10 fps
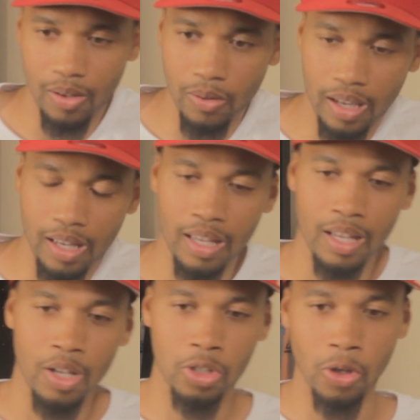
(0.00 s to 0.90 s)
Okay.
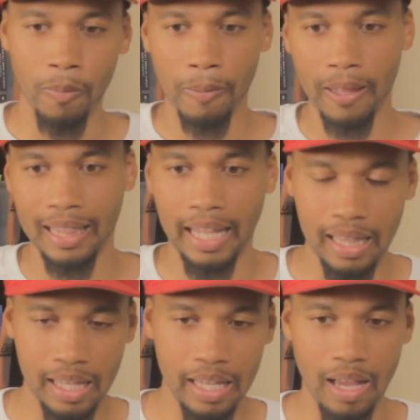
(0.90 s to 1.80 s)
So
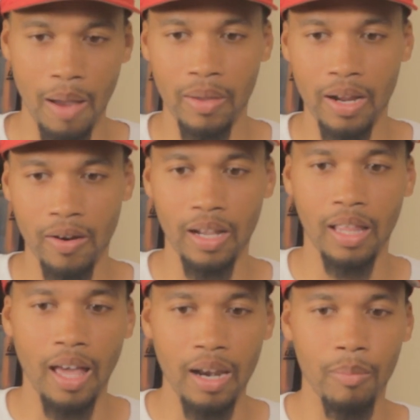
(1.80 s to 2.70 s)
lately I'm hearing
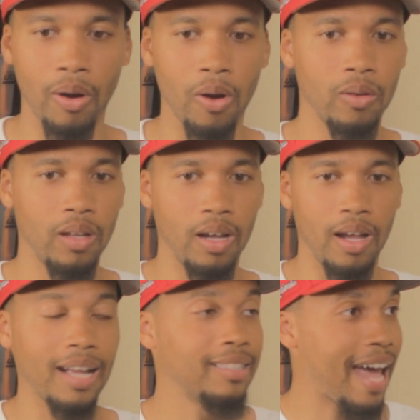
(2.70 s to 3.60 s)
a lot about
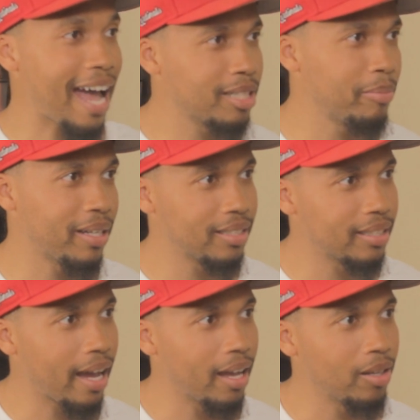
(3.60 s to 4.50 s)
attachment
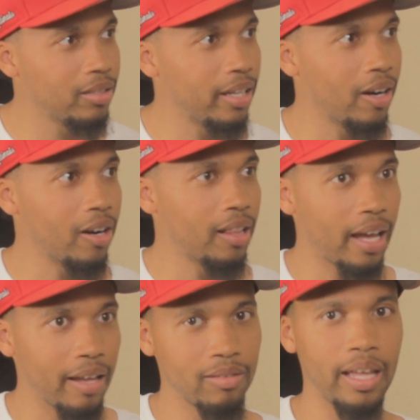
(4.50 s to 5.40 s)
styles in our
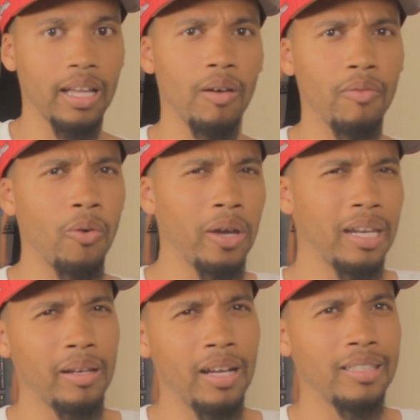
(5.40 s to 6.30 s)
lives, like
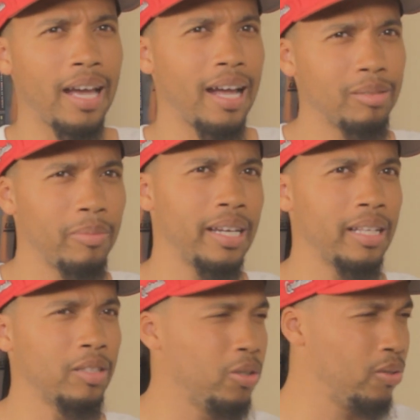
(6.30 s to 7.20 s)
avoidant
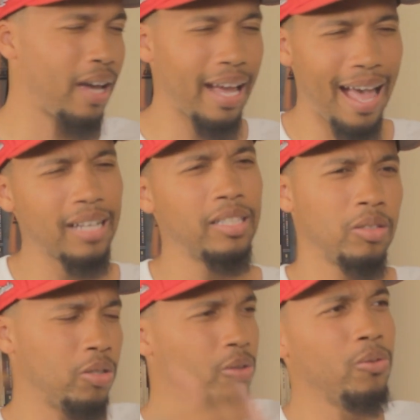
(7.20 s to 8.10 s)
attachment. Do
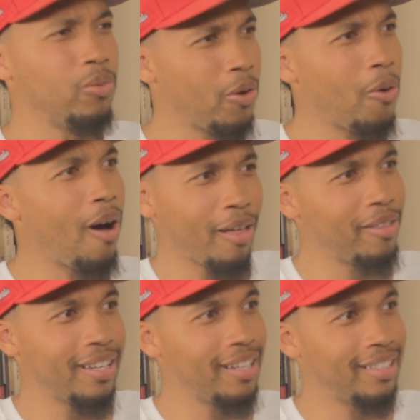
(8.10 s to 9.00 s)
you know
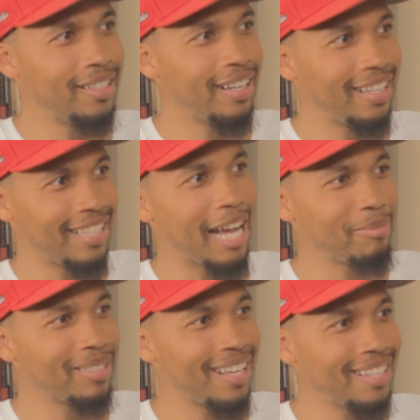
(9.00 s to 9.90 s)
all the
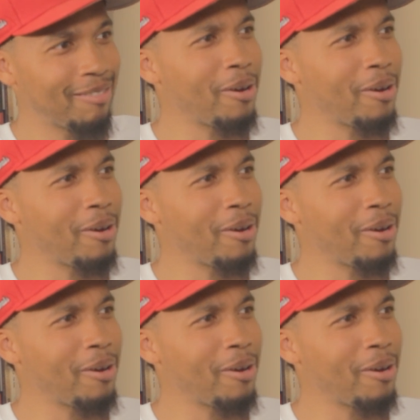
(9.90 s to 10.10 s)
attachment styles?